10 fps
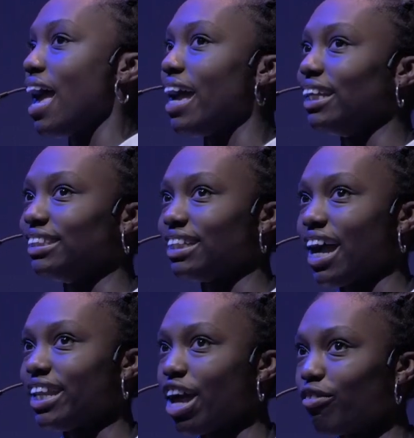and
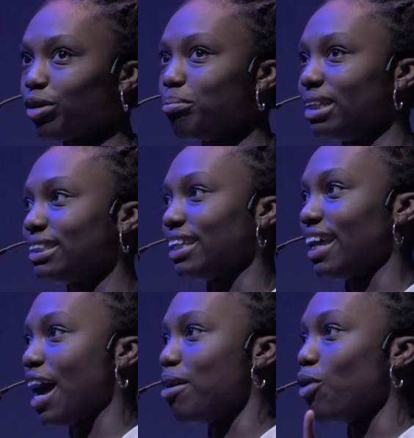I never miss
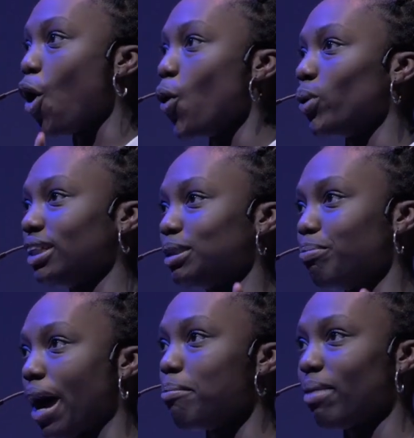it. I'm always
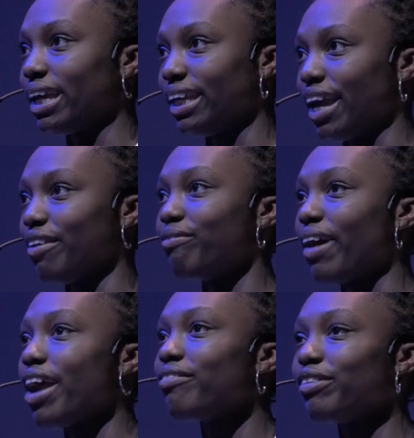by my gate,
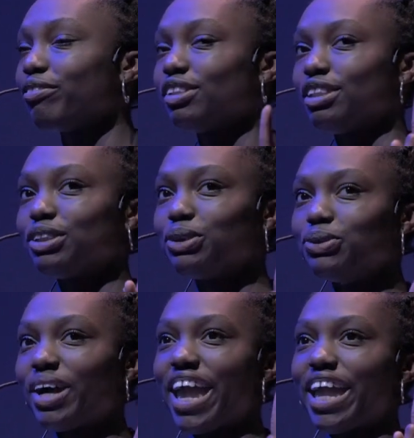
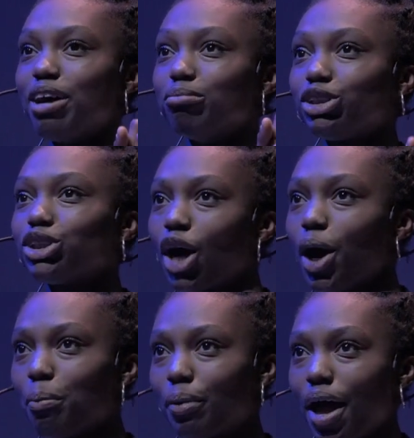5:52 a.m.
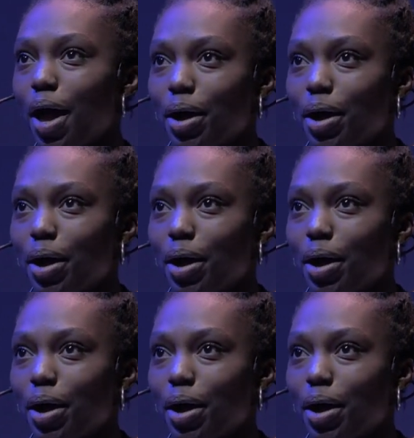sharp.